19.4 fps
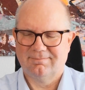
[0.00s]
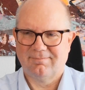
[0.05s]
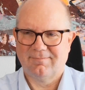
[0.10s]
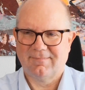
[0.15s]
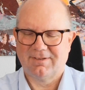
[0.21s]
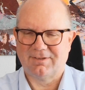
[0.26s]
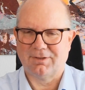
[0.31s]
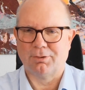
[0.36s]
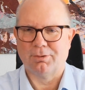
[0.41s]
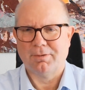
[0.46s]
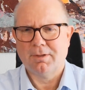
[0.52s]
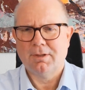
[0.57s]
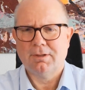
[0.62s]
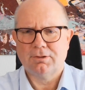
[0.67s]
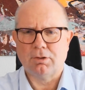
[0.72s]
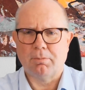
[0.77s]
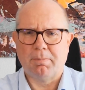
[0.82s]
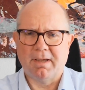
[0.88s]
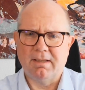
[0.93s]
So
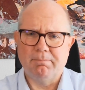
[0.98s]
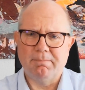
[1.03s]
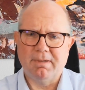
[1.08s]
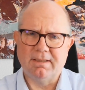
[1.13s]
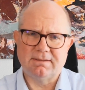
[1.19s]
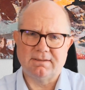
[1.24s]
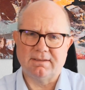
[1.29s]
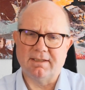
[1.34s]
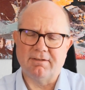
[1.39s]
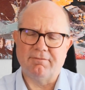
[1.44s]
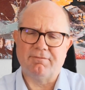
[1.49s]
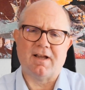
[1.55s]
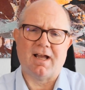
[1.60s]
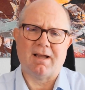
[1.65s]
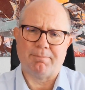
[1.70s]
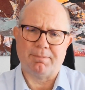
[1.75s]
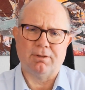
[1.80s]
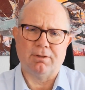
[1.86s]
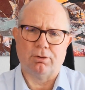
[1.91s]
basically,
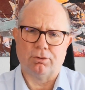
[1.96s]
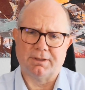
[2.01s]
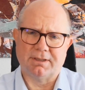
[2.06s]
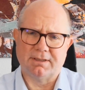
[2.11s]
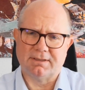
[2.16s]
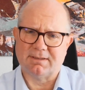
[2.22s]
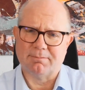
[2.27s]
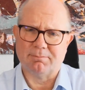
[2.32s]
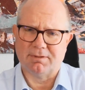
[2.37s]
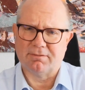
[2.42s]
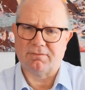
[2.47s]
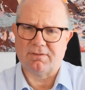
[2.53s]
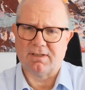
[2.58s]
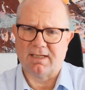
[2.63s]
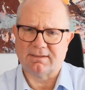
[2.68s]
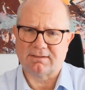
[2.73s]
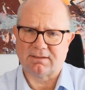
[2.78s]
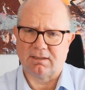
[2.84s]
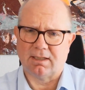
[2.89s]
FAPI already
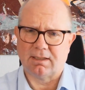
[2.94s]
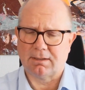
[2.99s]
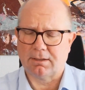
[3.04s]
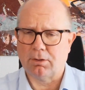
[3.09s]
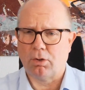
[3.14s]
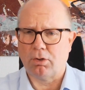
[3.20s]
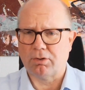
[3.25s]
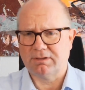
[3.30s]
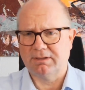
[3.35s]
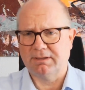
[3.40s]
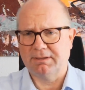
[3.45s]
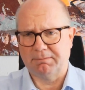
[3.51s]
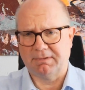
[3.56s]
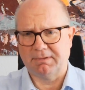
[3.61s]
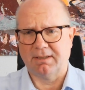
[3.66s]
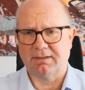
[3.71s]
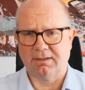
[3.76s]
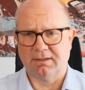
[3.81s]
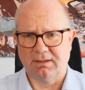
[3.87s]
simplifies a lot, and Authlete
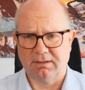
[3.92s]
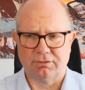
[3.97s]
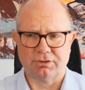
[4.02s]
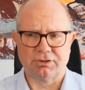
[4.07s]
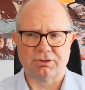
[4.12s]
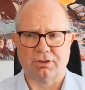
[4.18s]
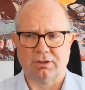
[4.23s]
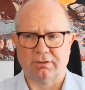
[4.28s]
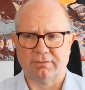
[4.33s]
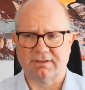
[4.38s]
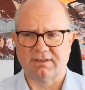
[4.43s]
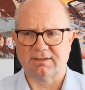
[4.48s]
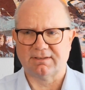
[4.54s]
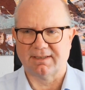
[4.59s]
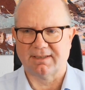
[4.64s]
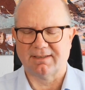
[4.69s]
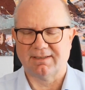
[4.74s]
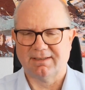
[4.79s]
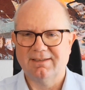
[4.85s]
then delivers services
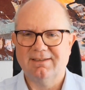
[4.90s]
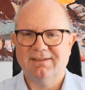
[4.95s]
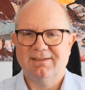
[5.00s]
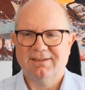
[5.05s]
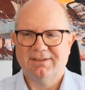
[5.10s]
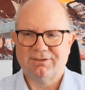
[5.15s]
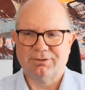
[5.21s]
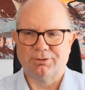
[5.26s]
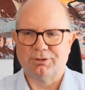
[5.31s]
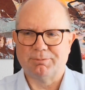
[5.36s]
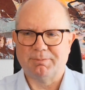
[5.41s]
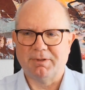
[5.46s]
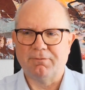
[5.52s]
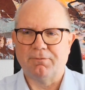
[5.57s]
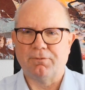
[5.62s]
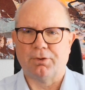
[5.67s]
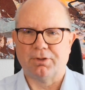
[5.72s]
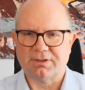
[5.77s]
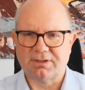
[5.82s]
that, so to speak,
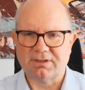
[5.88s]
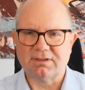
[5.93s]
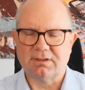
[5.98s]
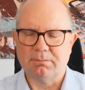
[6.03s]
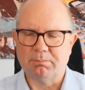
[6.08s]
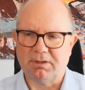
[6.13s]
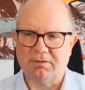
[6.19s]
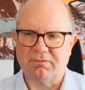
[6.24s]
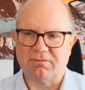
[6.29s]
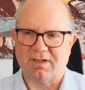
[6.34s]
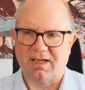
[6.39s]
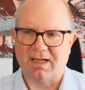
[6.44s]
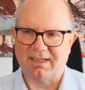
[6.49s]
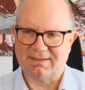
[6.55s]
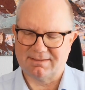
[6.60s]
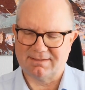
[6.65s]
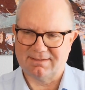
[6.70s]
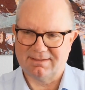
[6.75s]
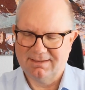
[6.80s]
further
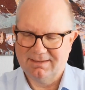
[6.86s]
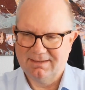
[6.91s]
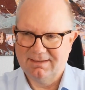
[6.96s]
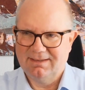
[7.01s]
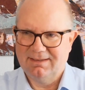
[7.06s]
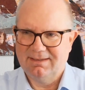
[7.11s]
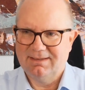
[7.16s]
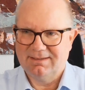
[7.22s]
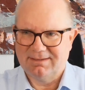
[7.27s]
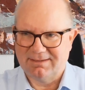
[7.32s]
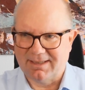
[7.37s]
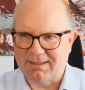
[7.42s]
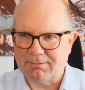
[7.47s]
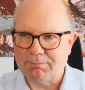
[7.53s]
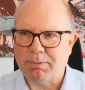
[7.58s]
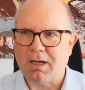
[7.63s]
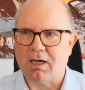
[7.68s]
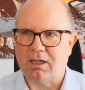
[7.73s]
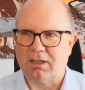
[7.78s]
simplifies that
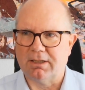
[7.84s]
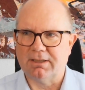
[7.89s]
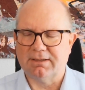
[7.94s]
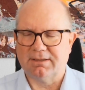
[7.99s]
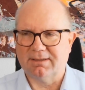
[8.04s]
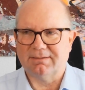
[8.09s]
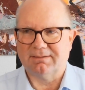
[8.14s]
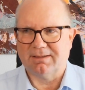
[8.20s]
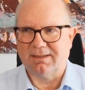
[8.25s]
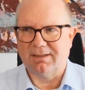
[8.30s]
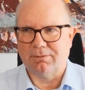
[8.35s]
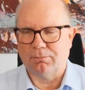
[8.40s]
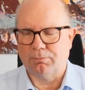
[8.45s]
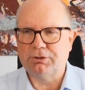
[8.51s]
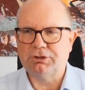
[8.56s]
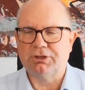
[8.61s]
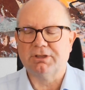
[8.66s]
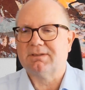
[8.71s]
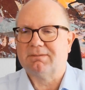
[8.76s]
part,
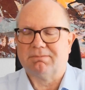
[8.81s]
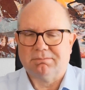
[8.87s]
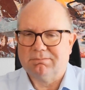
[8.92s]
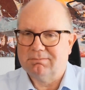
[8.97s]
which is,